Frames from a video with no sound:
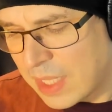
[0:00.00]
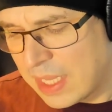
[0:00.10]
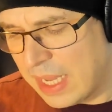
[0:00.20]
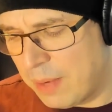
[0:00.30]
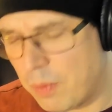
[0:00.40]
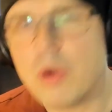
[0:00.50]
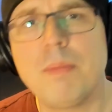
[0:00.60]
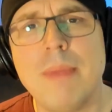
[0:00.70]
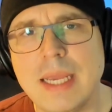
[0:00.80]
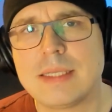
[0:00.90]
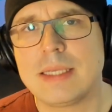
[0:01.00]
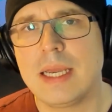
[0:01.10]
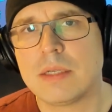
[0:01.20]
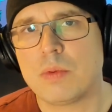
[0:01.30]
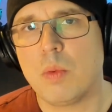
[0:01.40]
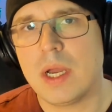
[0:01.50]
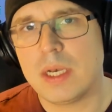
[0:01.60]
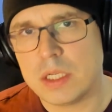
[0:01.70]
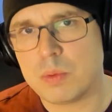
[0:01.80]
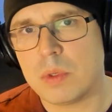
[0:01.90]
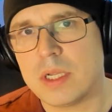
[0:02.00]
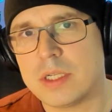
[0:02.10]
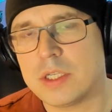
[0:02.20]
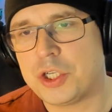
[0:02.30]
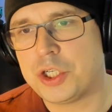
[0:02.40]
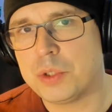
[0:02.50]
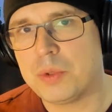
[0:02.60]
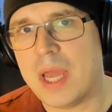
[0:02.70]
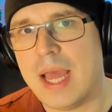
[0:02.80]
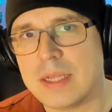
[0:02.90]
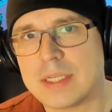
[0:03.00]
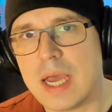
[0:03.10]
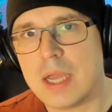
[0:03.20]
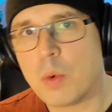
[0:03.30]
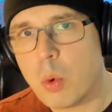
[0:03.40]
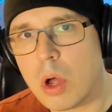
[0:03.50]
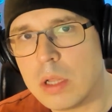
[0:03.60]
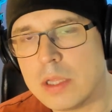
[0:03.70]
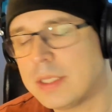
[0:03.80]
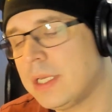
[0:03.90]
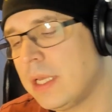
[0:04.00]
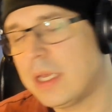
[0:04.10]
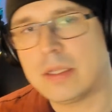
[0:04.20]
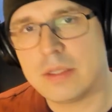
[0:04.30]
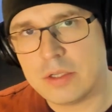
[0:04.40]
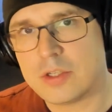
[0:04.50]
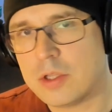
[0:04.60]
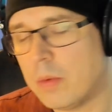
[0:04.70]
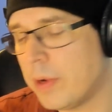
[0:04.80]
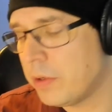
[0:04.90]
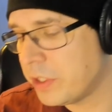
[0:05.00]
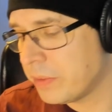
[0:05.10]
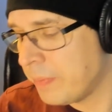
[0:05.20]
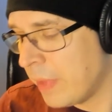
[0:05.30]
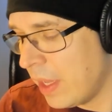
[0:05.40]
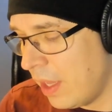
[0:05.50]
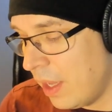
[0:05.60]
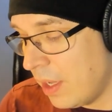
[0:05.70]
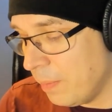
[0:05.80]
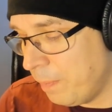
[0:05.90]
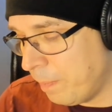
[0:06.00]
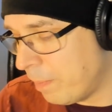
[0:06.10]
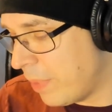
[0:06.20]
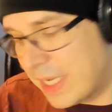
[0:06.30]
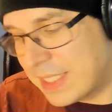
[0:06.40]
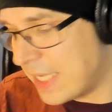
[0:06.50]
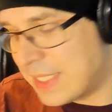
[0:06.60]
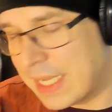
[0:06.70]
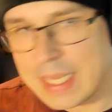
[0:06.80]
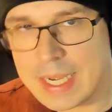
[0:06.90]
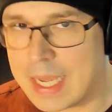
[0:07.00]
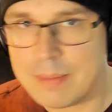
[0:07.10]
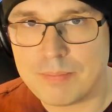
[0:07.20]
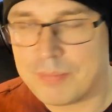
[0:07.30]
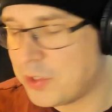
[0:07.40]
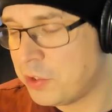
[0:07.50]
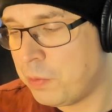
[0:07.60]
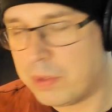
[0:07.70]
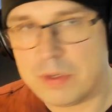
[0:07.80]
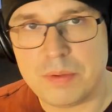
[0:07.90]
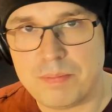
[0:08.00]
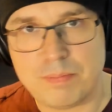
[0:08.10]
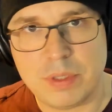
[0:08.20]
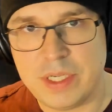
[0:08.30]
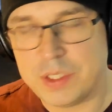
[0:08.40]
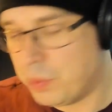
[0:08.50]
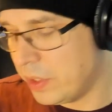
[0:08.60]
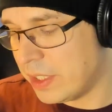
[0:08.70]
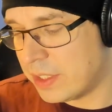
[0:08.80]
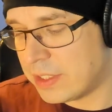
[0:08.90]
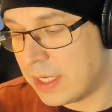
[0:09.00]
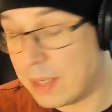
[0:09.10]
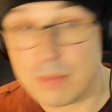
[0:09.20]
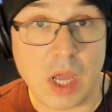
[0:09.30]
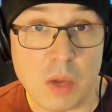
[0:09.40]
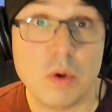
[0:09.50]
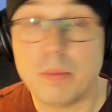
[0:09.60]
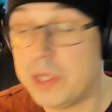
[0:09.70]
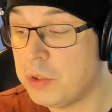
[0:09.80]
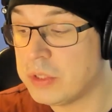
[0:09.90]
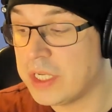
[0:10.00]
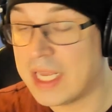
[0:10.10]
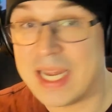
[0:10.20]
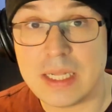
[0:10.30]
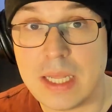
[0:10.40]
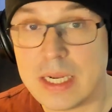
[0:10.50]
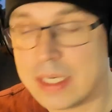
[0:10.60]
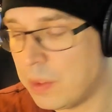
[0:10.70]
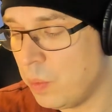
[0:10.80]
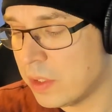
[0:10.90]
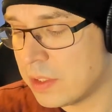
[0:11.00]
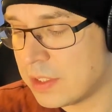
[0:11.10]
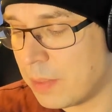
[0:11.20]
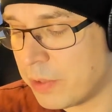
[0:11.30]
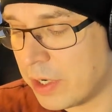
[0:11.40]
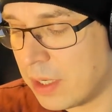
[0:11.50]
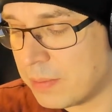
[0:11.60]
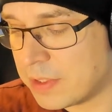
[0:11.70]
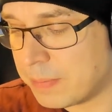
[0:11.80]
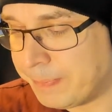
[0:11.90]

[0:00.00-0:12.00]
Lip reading: it would make sense why this one doesn't shoot as high quality in slow motion. But as I said, like, I'm super pleased with this, and I will be using it a lot when summer comes.